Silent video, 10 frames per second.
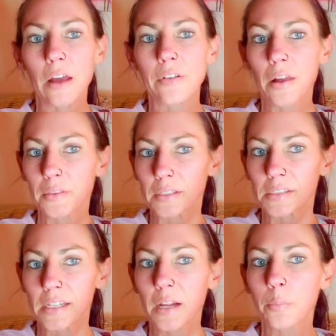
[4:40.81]
I've gotten the
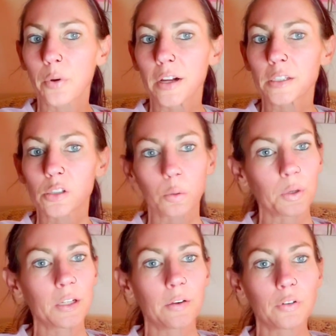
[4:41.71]
same brace
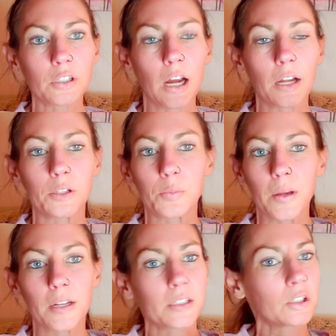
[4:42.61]
3 different times
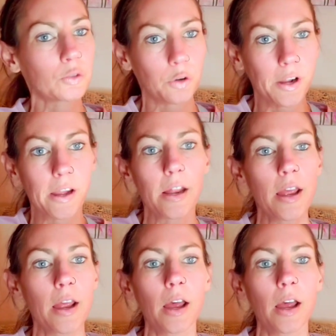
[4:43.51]
because it's great.